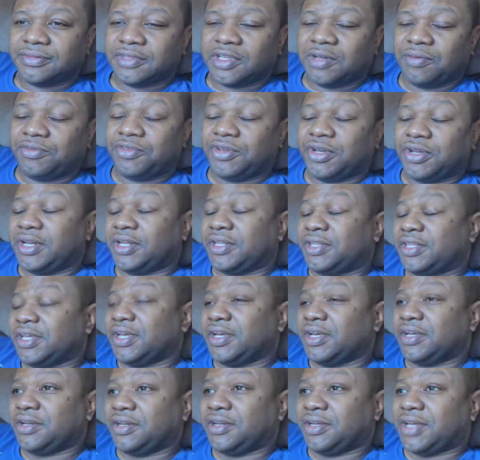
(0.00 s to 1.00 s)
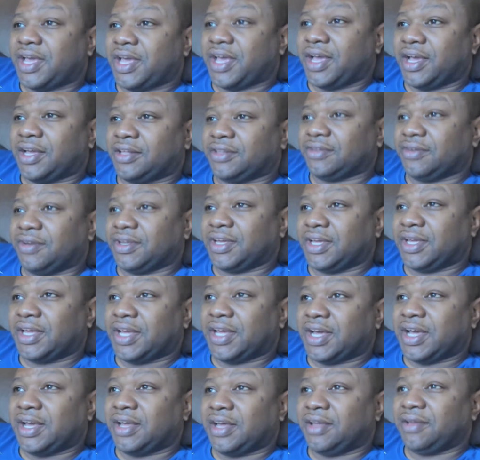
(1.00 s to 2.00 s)
I'm trying to think of the actor they
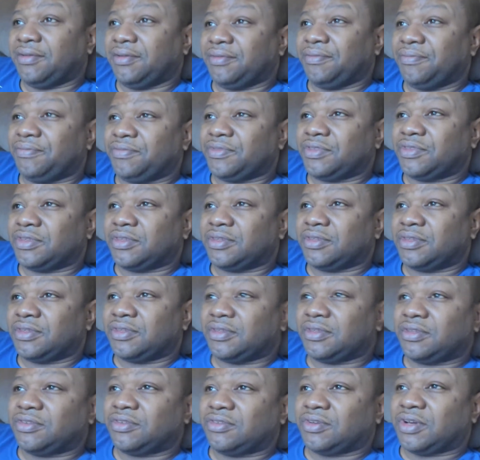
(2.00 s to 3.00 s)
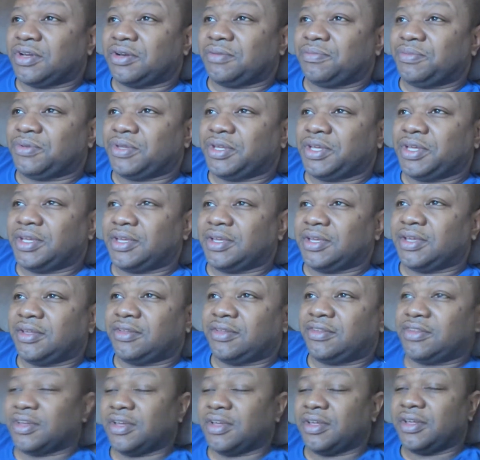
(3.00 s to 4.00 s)
got to try to play
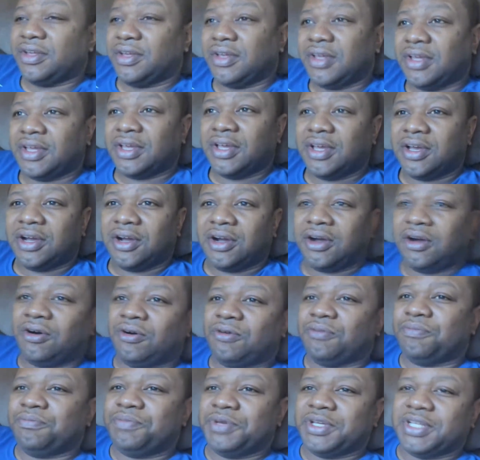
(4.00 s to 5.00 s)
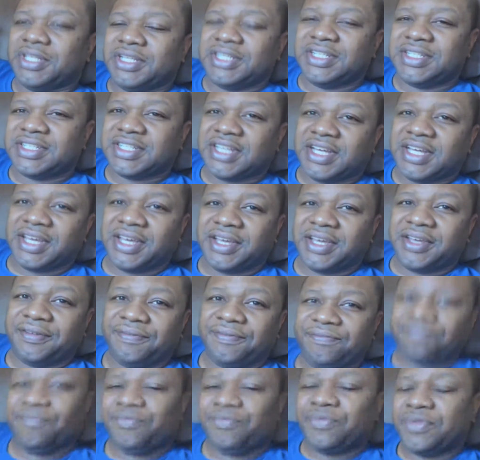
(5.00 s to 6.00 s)
King Tut. Oh, Billy Zane.
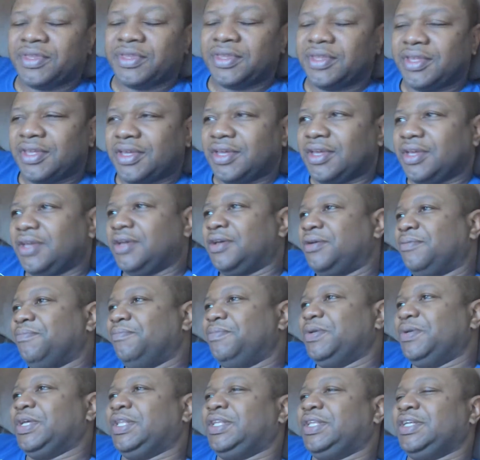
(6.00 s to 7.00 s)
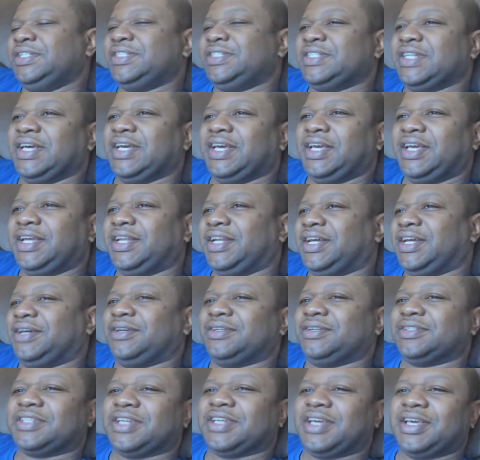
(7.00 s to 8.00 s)
Billy Zane. I
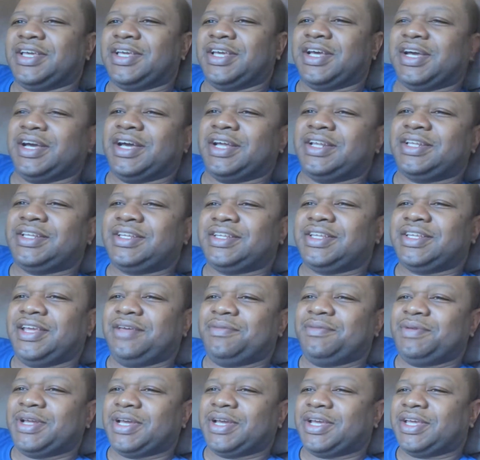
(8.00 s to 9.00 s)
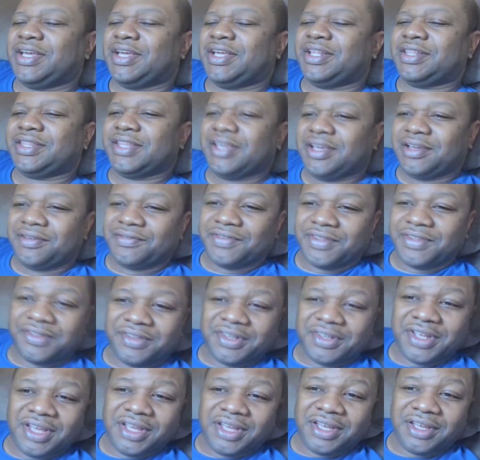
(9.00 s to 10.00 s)
was like, God damn it, I can't think of his
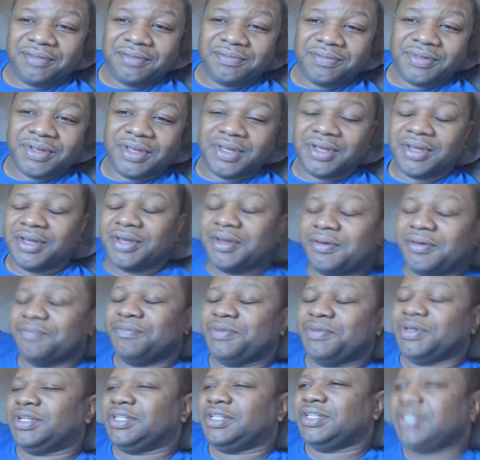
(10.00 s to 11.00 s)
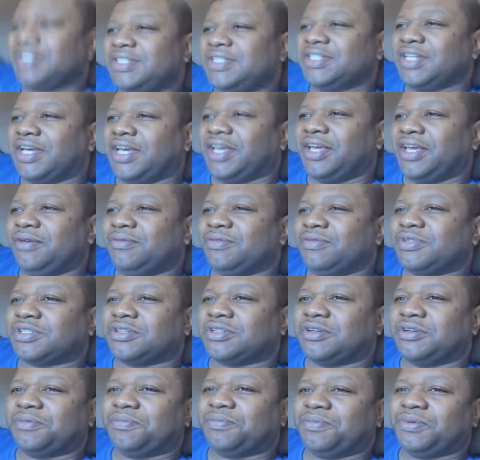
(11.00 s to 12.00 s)
name. Billy Zane was
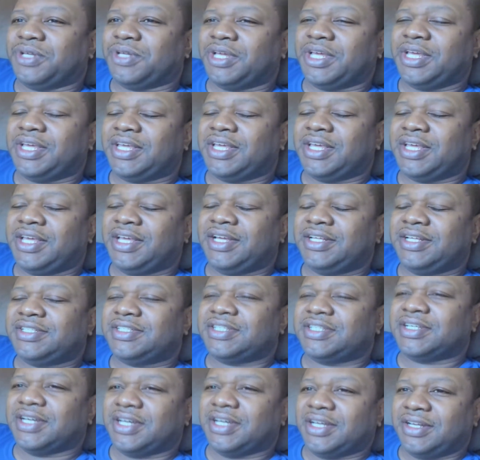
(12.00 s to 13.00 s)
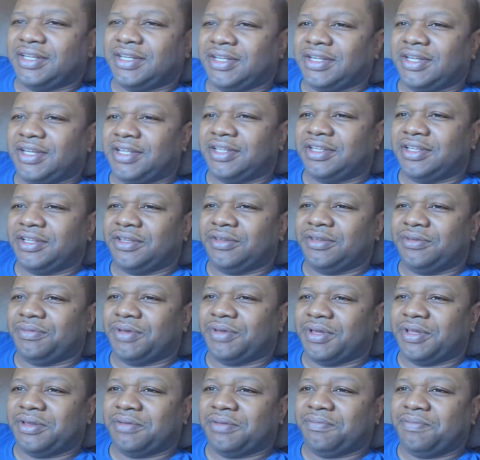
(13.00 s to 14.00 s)
gonna play King Tut in
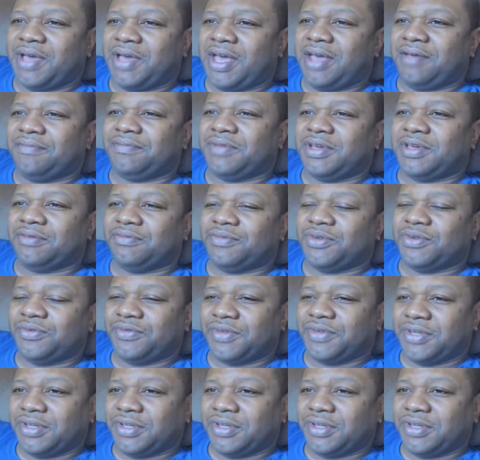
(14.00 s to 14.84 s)
the Batman movie.